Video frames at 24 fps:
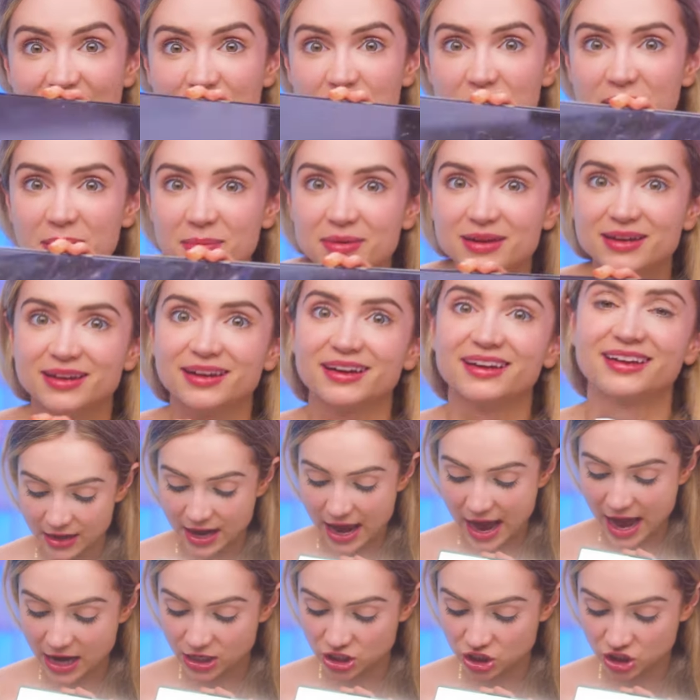maybe not. They
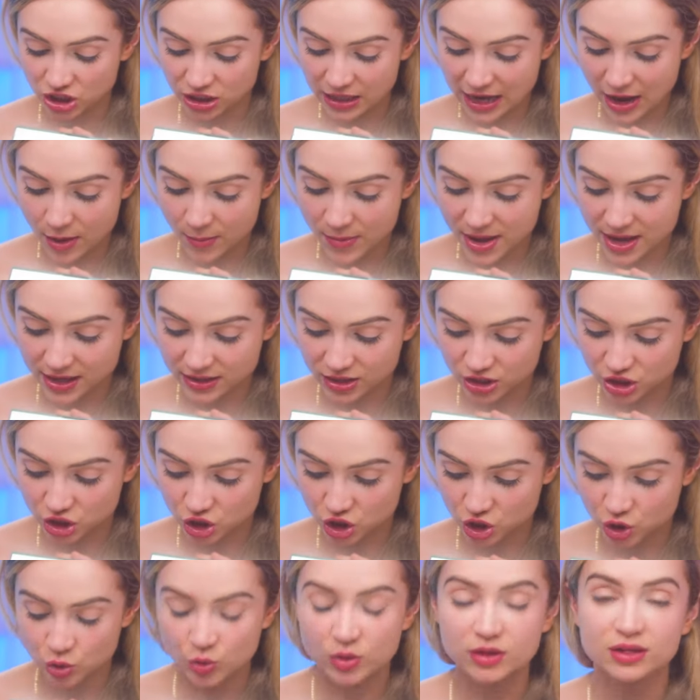actually now make this
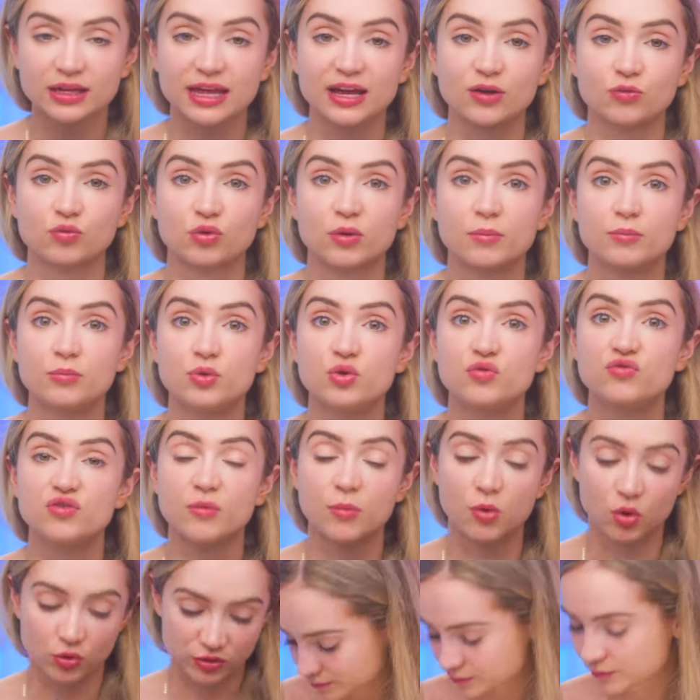too in like
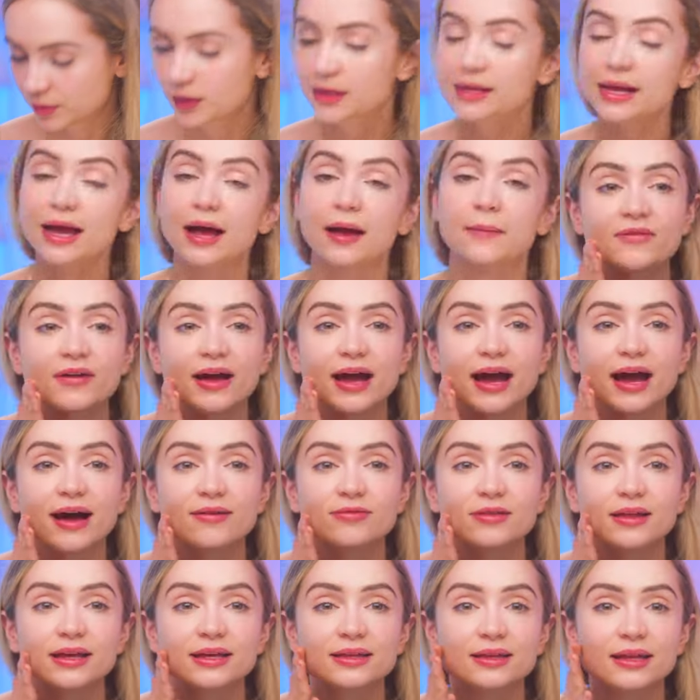removables. But yeah, if I
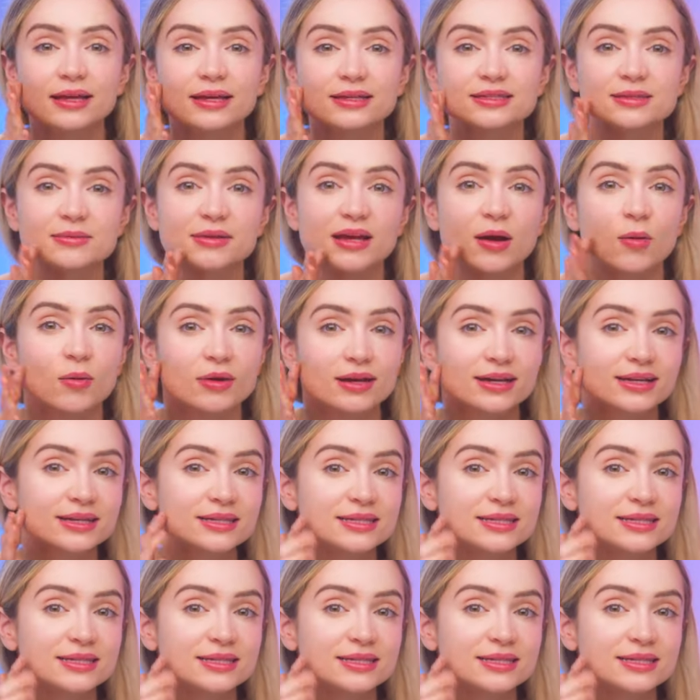have like like something I want to